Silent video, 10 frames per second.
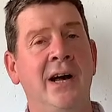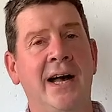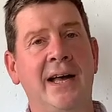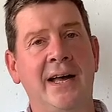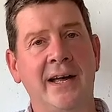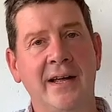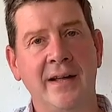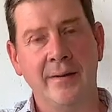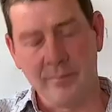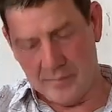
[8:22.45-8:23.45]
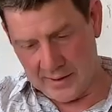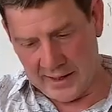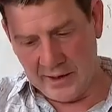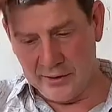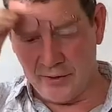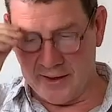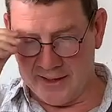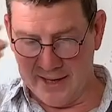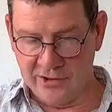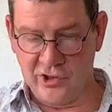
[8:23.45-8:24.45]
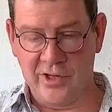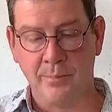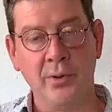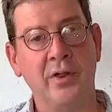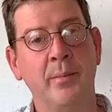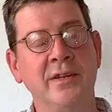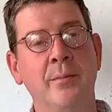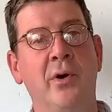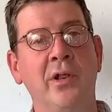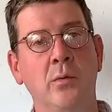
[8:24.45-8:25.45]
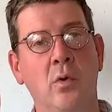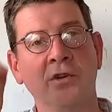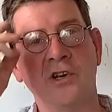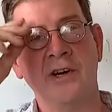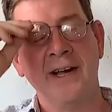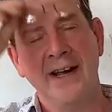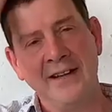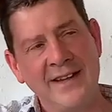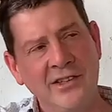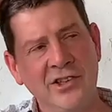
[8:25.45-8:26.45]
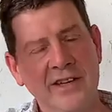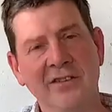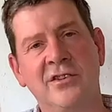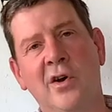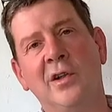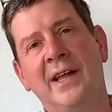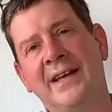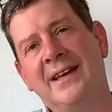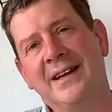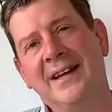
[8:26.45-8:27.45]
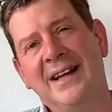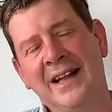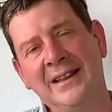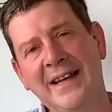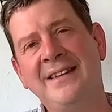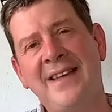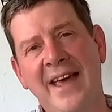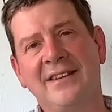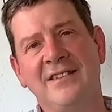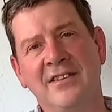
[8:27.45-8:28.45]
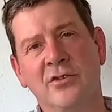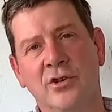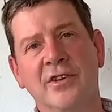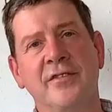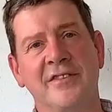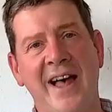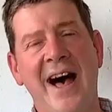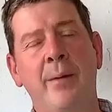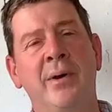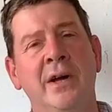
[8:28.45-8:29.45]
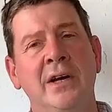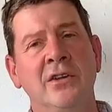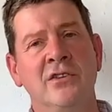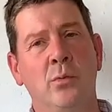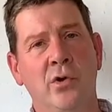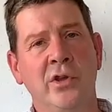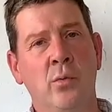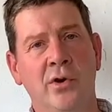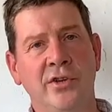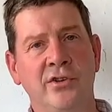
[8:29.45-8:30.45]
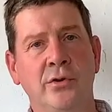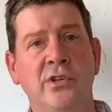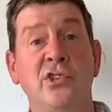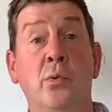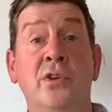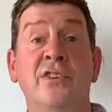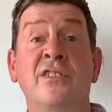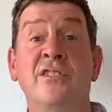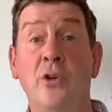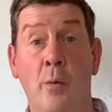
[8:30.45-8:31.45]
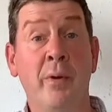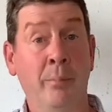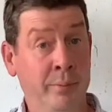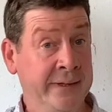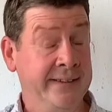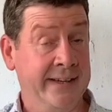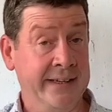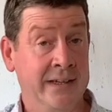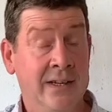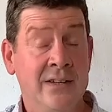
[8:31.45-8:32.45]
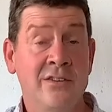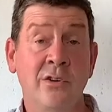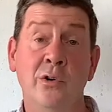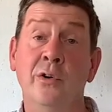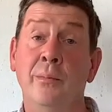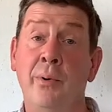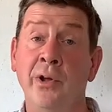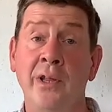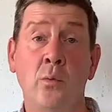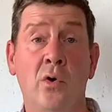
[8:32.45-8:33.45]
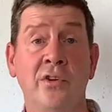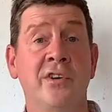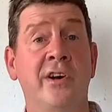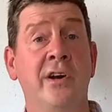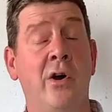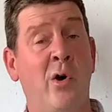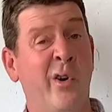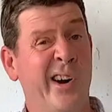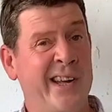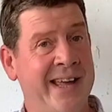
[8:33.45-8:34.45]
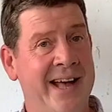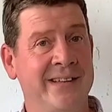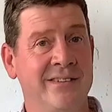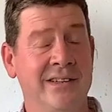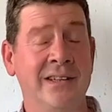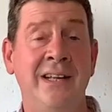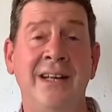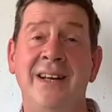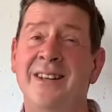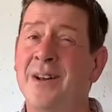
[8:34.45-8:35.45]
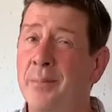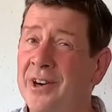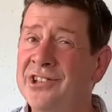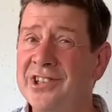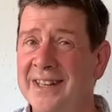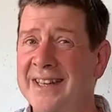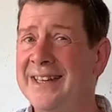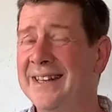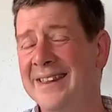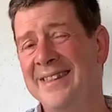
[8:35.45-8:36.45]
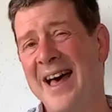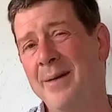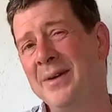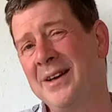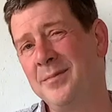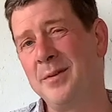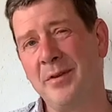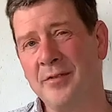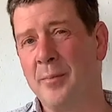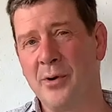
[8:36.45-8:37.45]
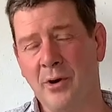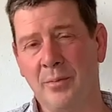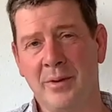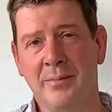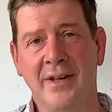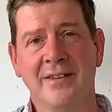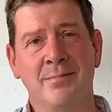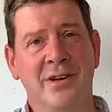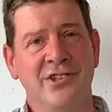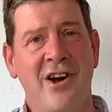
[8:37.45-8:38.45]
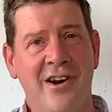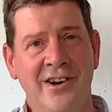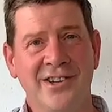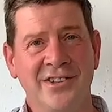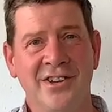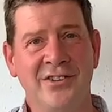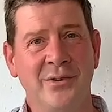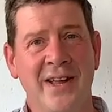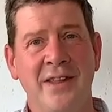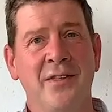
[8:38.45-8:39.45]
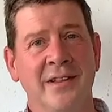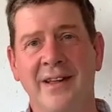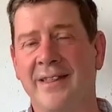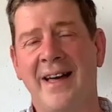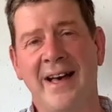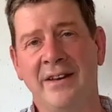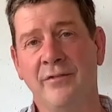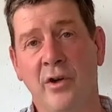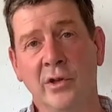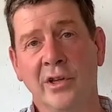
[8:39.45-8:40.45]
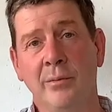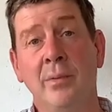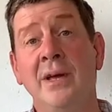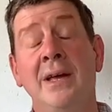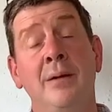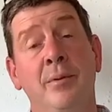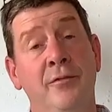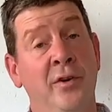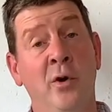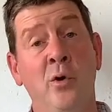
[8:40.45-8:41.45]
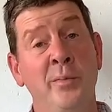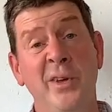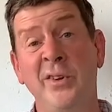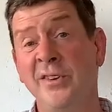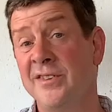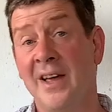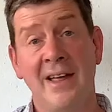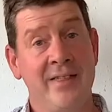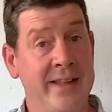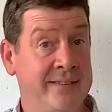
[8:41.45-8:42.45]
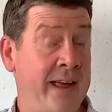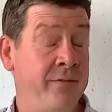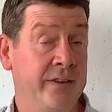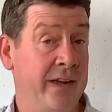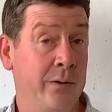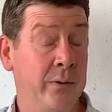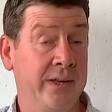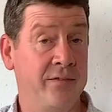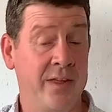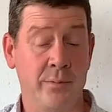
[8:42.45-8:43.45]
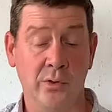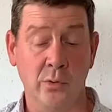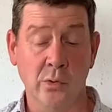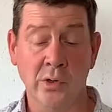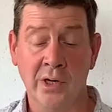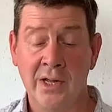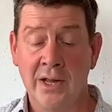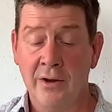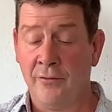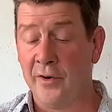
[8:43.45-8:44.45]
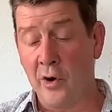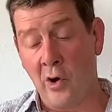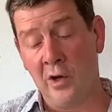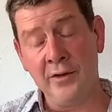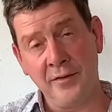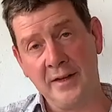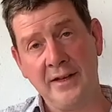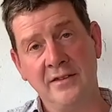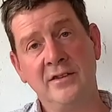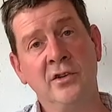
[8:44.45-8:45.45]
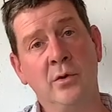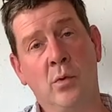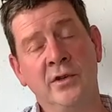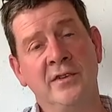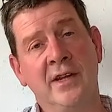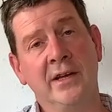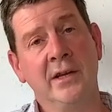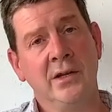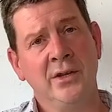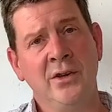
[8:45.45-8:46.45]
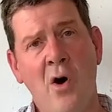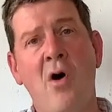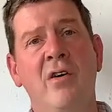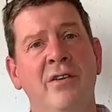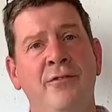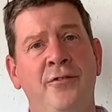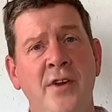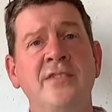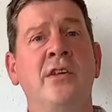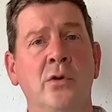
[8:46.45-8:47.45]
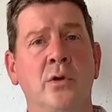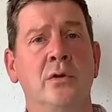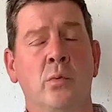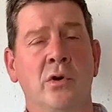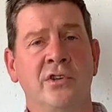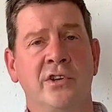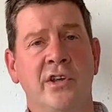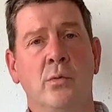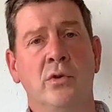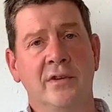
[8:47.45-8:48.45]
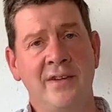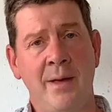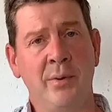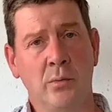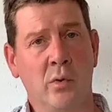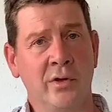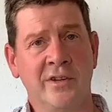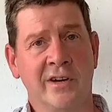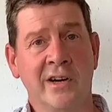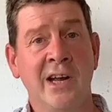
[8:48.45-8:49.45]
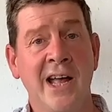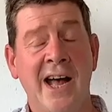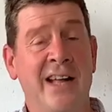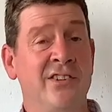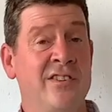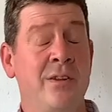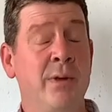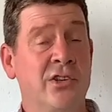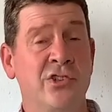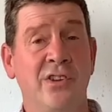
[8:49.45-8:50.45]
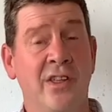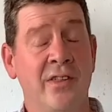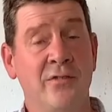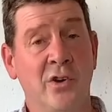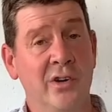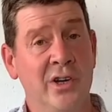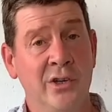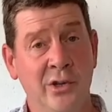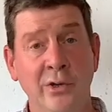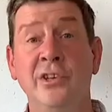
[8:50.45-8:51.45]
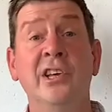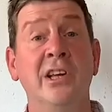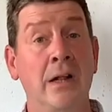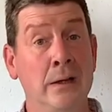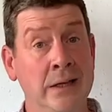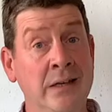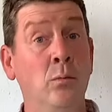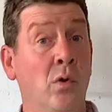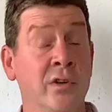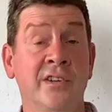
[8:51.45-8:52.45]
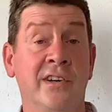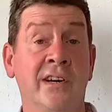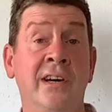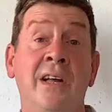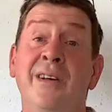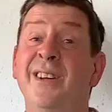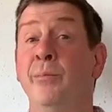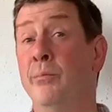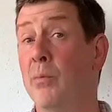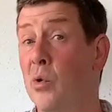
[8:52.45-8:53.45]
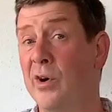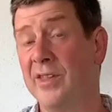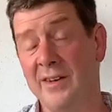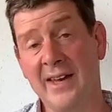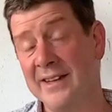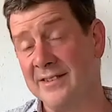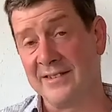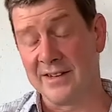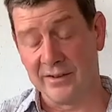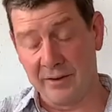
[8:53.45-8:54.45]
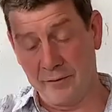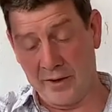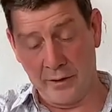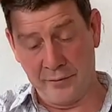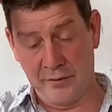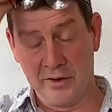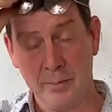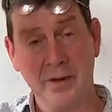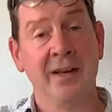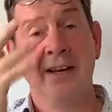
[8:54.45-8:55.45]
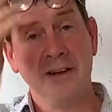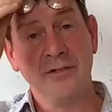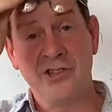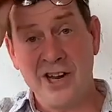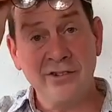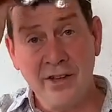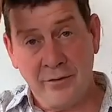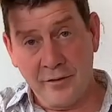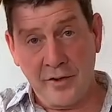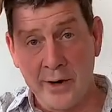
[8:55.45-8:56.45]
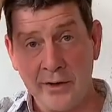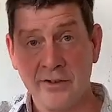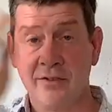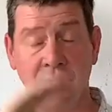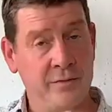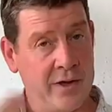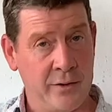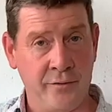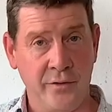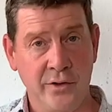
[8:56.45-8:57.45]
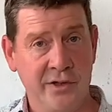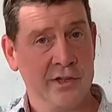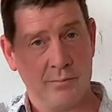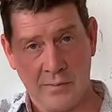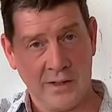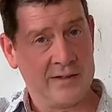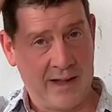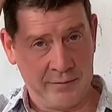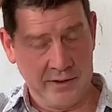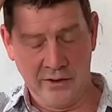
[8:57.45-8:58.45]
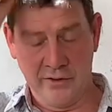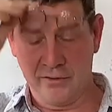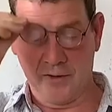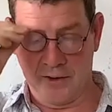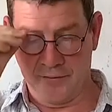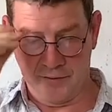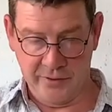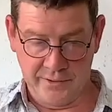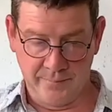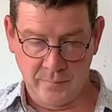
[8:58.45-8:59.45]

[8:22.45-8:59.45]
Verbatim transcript: Um, another thing is you can put them into boiling water. Essentially it's got like a, a latexy sort of sap, so what you want to do is you want to stop it bleeding. So boiling water or a candle. Commercially, that becomes a bit of a problem. It's much harder to do anything like that in volume. But for home use, then definitely I would give them a go. For all of these, you're wanting not freezing cold water, you want tepid water, and just to make sure that they've got good, clean water, more than necessarily flower food. But generally for flowers, flower food, definitely use flower food.